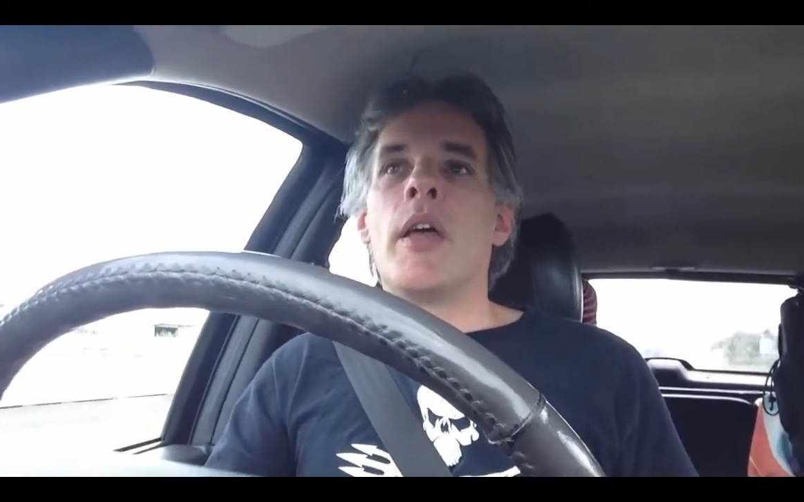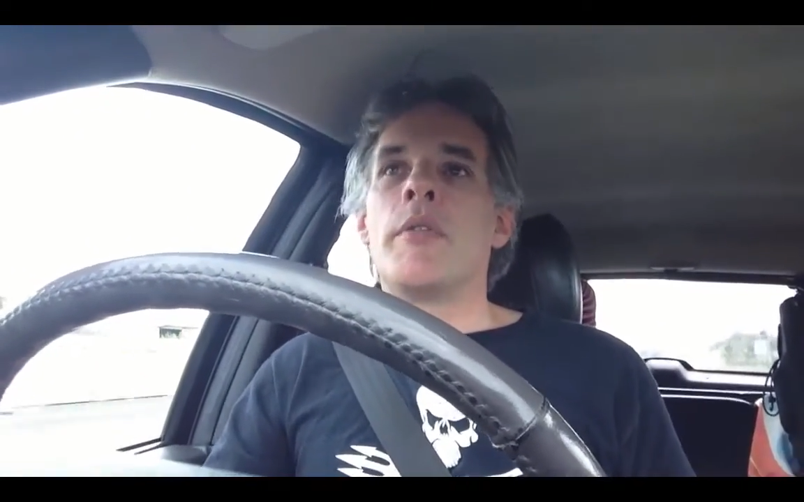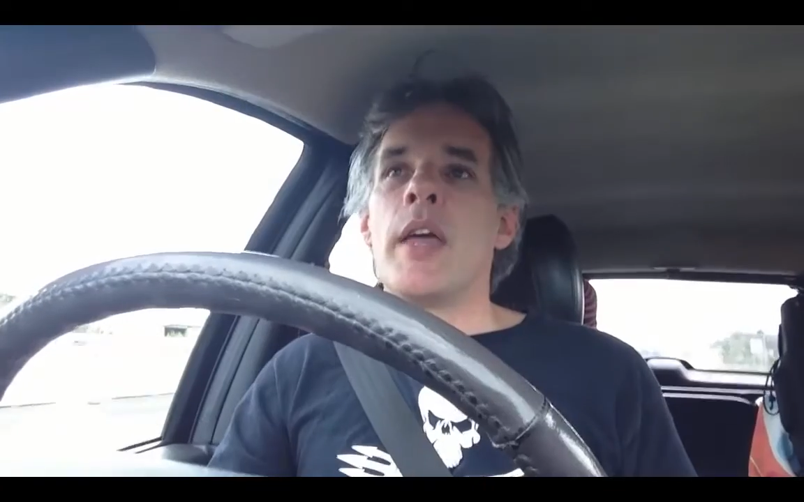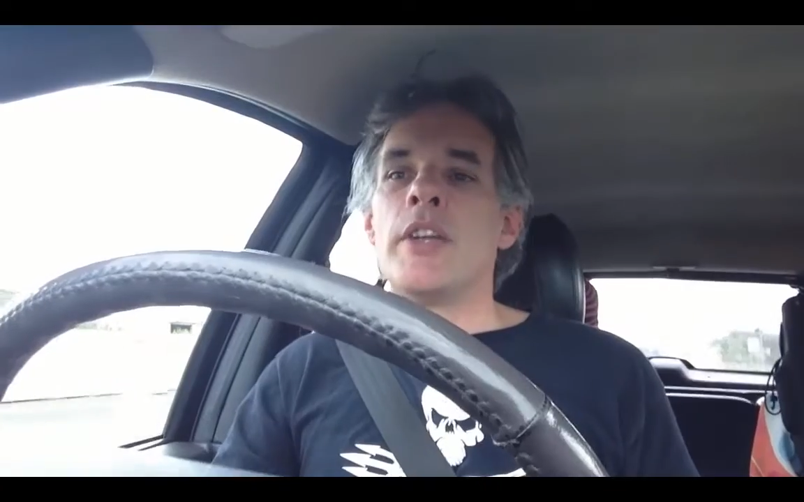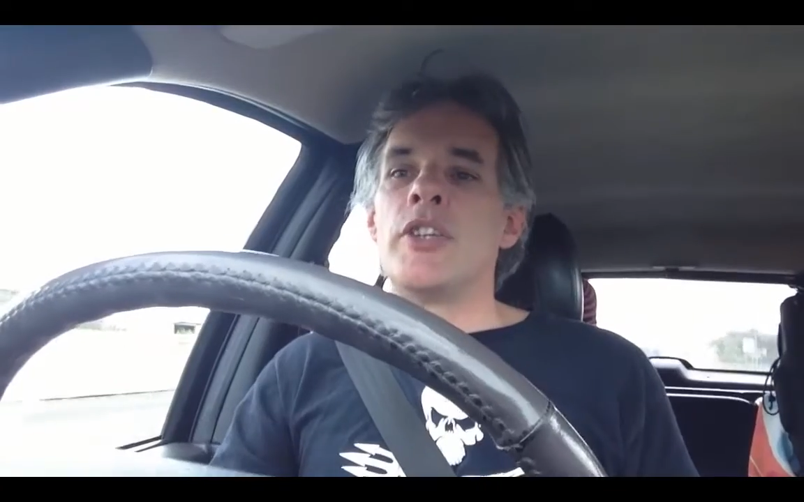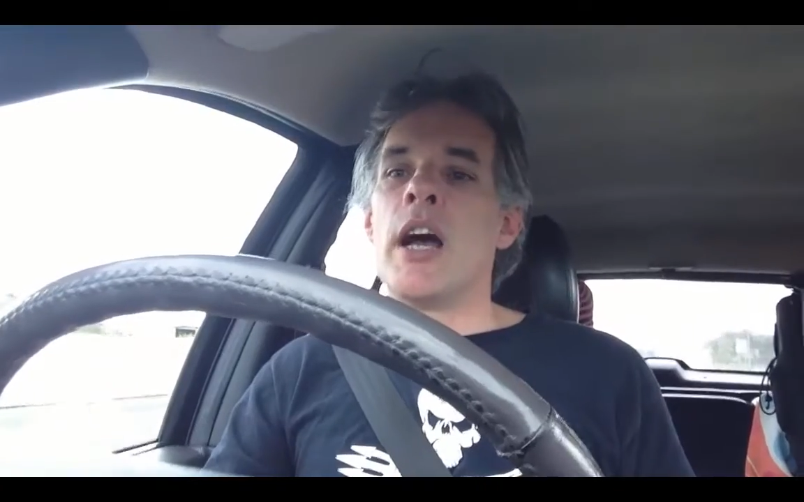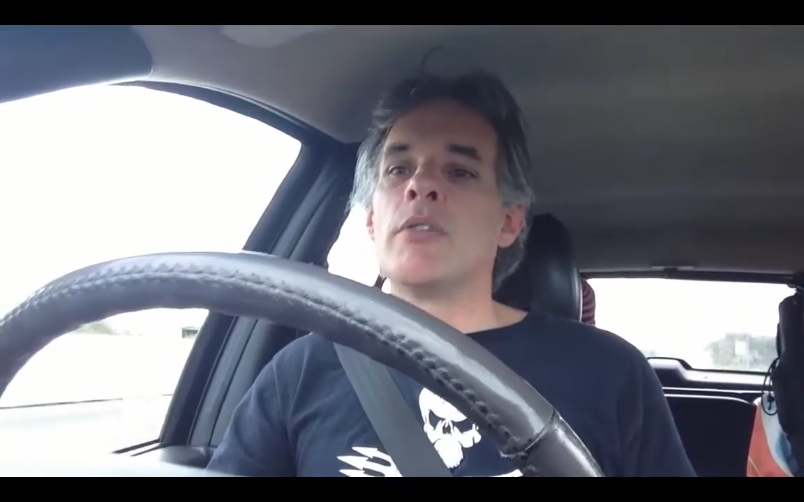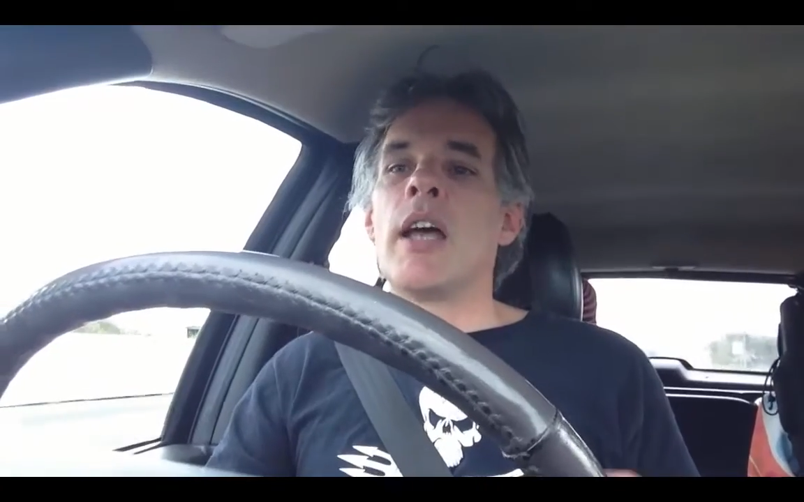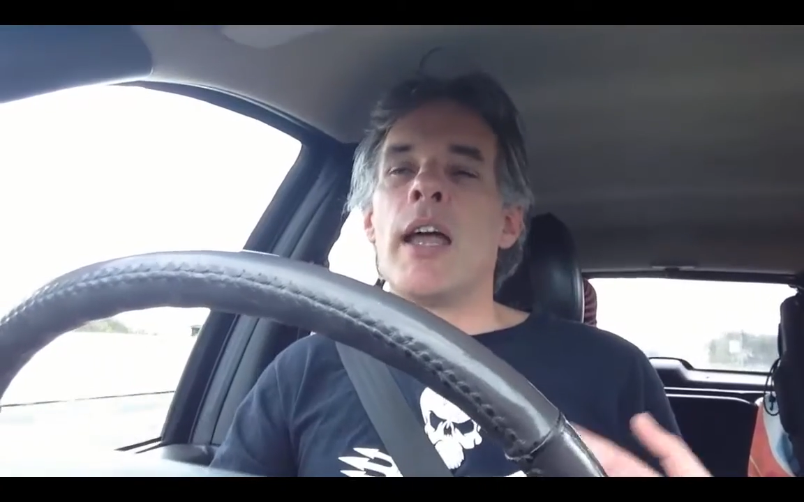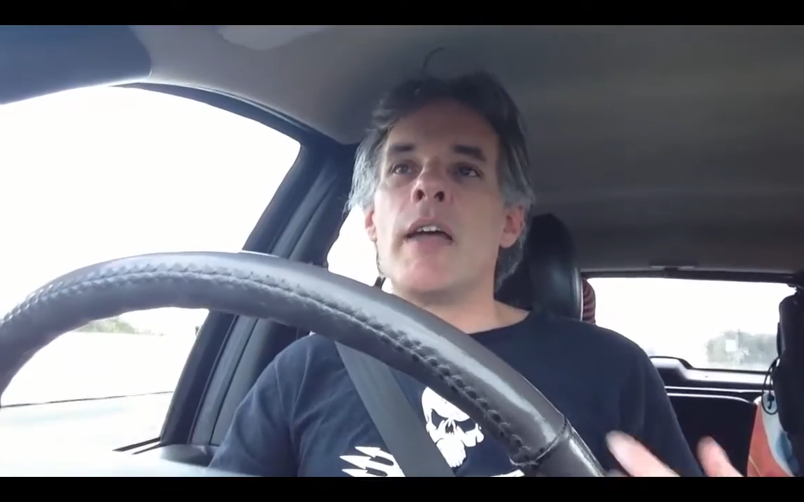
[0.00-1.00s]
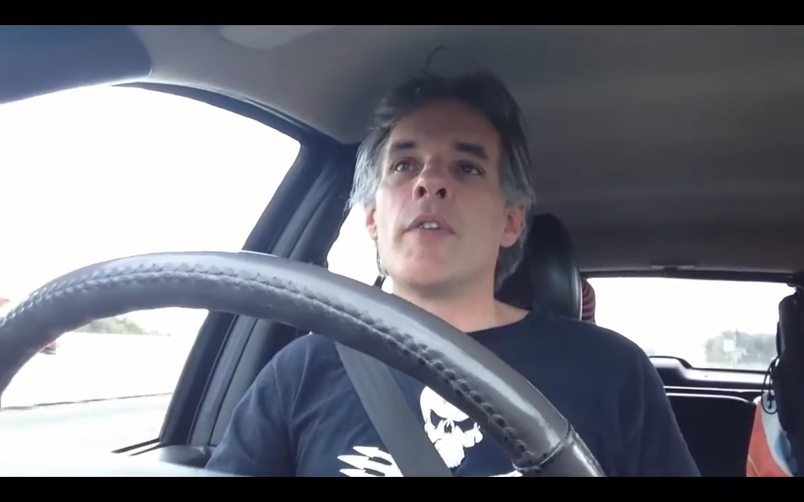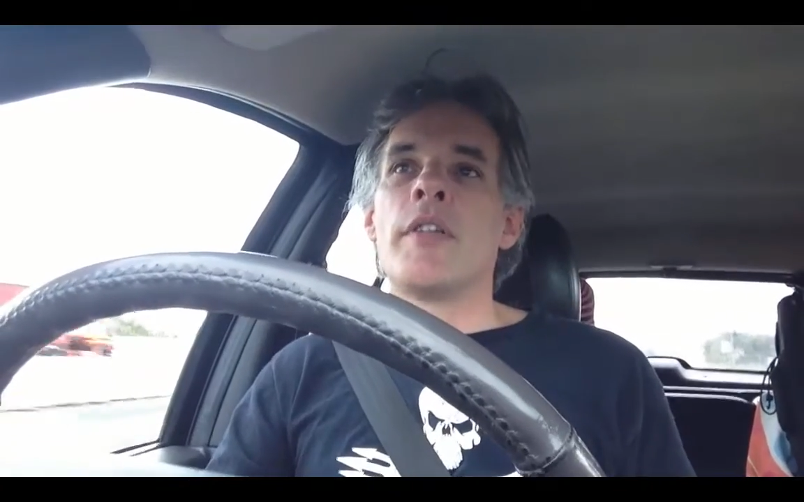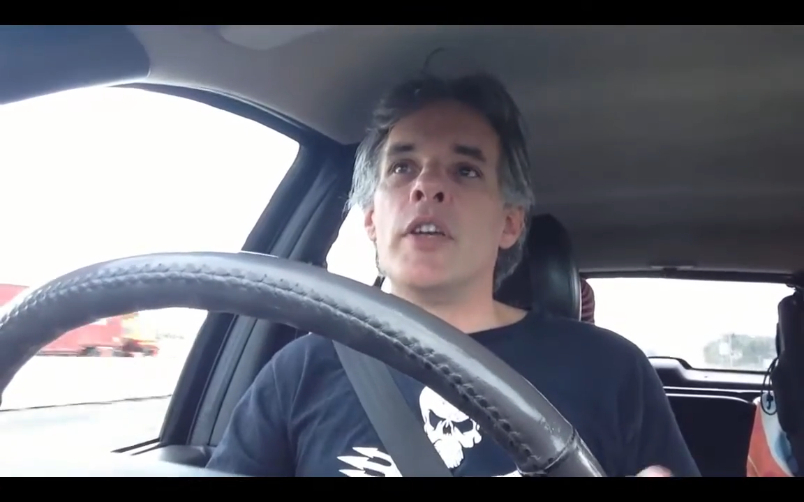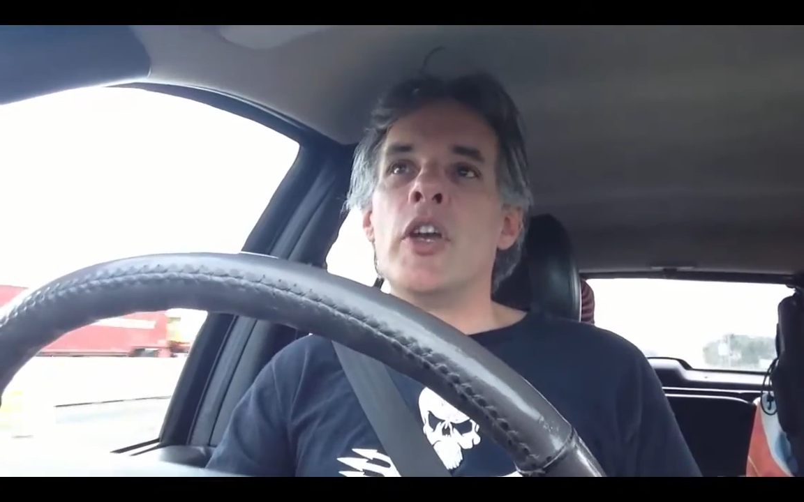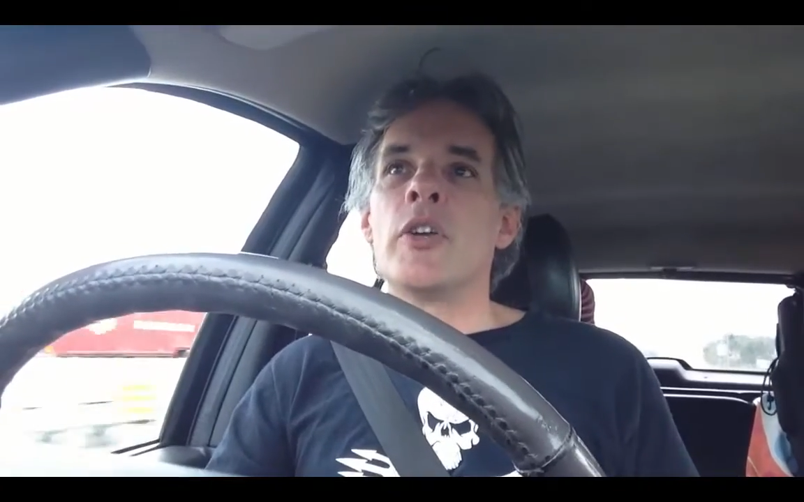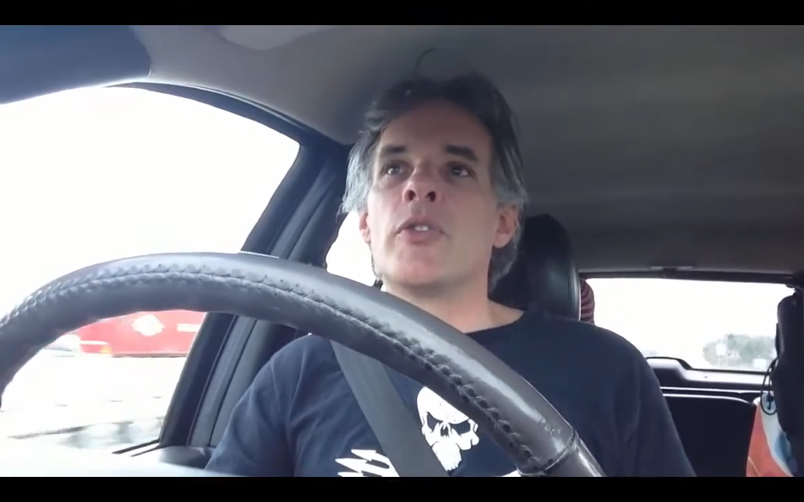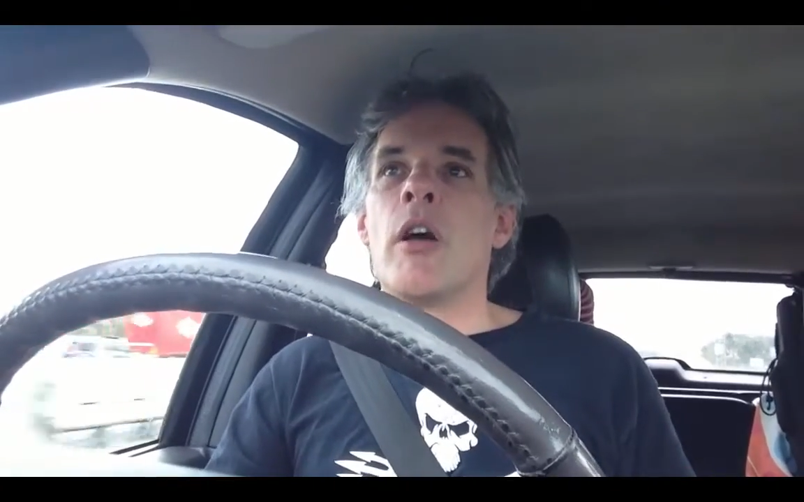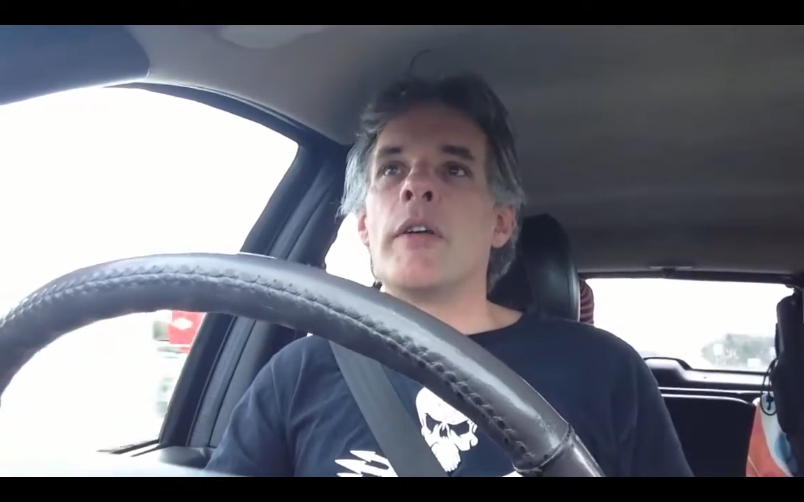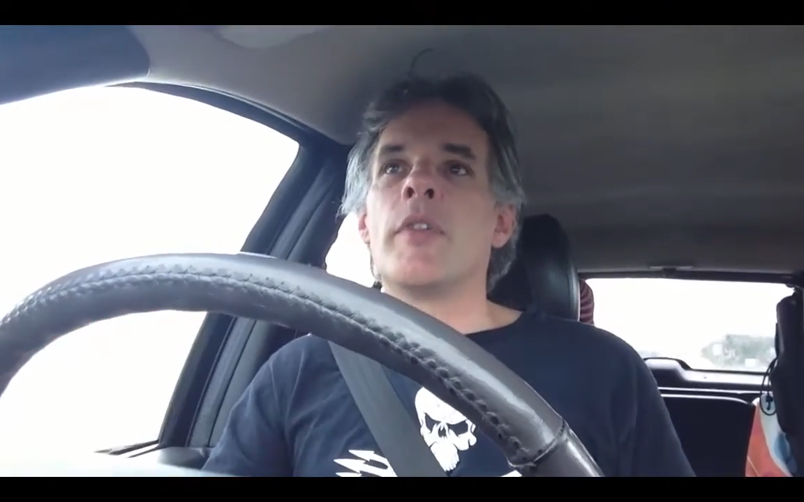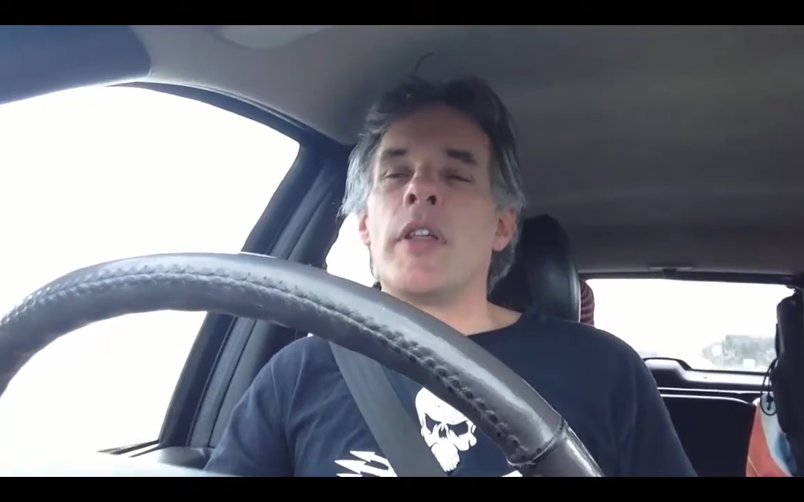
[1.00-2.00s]
their shelter, everything. You
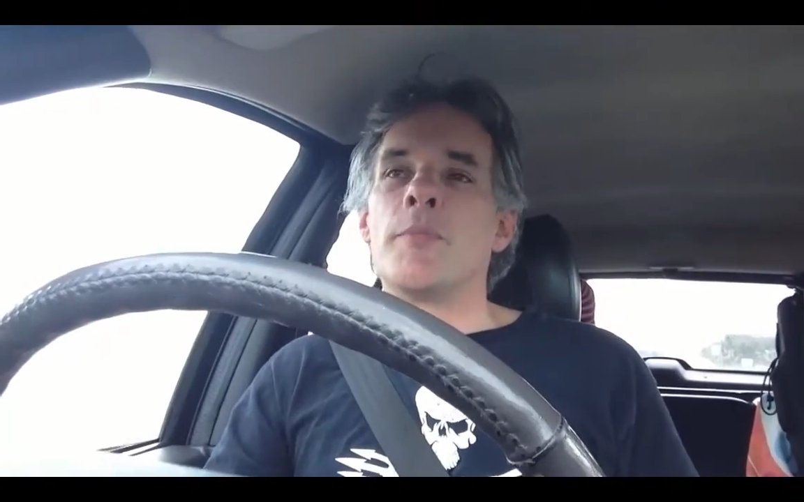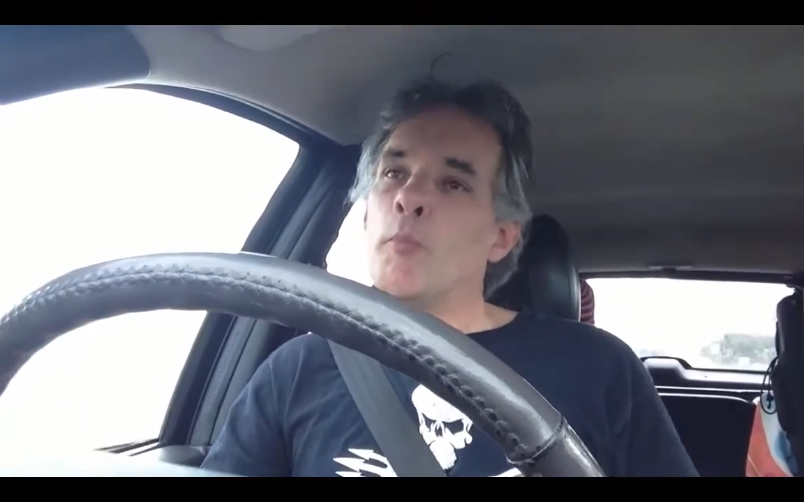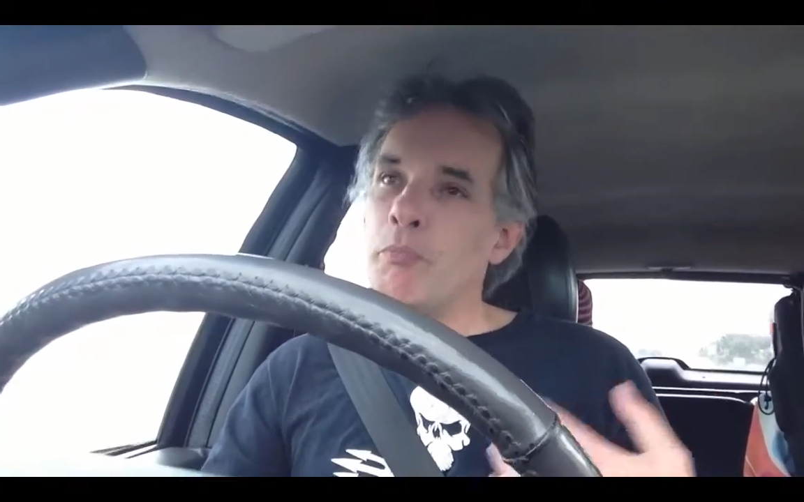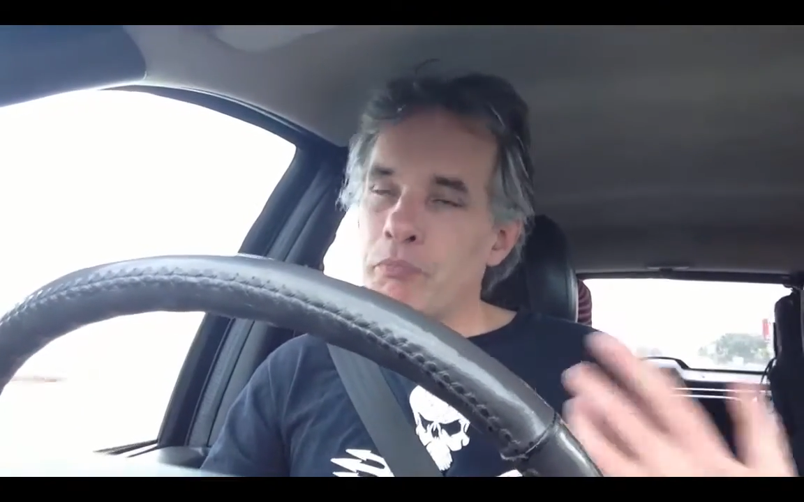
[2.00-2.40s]
control everything.